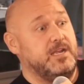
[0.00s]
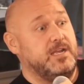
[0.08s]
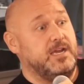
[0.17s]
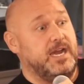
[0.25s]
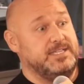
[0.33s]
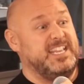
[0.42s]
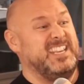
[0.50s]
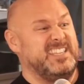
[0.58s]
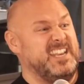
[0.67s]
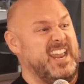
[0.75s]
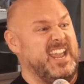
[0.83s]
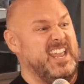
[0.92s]
Yeah, I did it
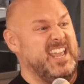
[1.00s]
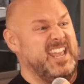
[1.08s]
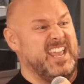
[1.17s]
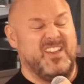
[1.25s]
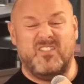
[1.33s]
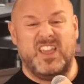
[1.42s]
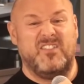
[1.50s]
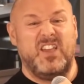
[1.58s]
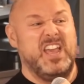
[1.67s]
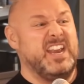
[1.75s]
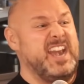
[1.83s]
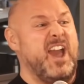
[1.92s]
today. Yeah.
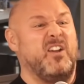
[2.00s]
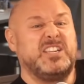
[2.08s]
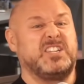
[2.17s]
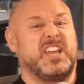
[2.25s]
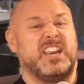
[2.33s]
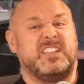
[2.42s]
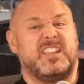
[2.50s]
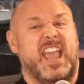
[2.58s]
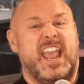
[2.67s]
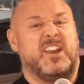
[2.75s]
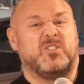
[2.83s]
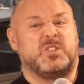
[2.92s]
Now I just got to
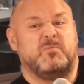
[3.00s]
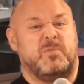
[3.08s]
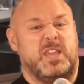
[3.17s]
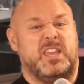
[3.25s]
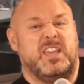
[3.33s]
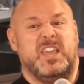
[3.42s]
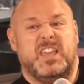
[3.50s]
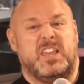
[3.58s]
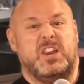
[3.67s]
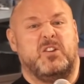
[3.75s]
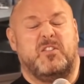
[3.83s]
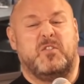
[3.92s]
handle some.
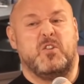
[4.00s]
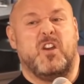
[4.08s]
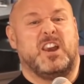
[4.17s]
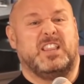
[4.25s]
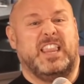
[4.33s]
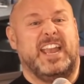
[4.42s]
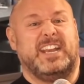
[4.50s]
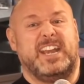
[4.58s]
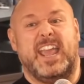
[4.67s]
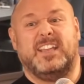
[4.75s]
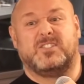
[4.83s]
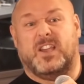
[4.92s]
If you're on a light
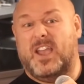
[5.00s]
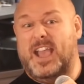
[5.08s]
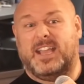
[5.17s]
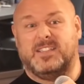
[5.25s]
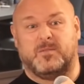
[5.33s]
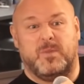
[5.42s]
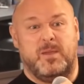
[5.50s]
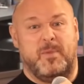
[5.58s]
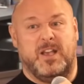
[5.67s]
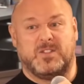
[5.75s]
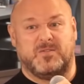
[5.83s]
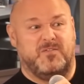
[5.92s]
day, it's like, I got some
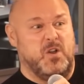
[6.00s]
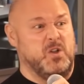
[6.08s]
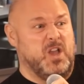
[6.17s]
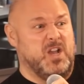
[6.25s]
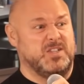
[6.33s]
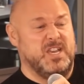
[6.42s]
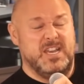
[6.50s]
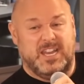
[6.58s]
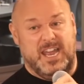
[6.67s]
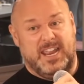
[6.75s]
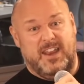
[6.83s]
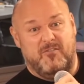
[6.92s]
emails and phone calls.
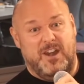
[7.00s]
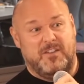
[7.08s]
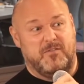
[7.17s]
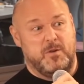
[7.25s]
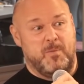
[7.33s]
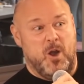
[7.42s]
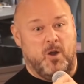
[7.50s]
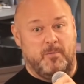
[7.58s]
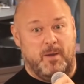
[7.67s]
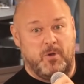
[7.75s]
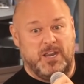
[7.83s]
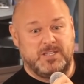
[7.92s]
Got to get ready for tomorrow.
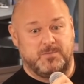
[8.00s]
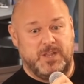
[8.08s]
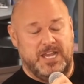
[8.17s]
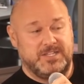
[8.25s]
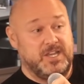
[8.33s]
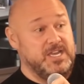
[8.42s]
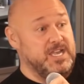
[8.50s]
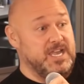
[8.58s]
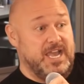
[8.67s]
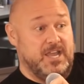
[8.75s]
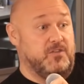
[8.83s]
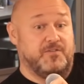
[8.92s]
Memorize some lines,
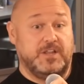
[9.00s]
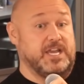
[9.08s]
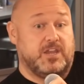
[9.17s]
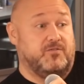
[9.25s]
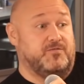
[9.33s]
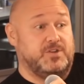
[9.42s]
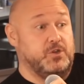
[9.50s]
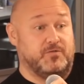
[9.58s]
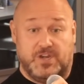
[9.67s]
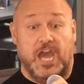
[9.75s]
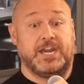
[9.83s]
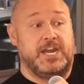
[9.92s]
and you feel like
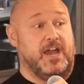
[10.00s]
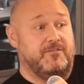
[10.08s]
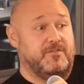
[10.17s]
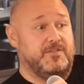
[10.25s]
you've done enough.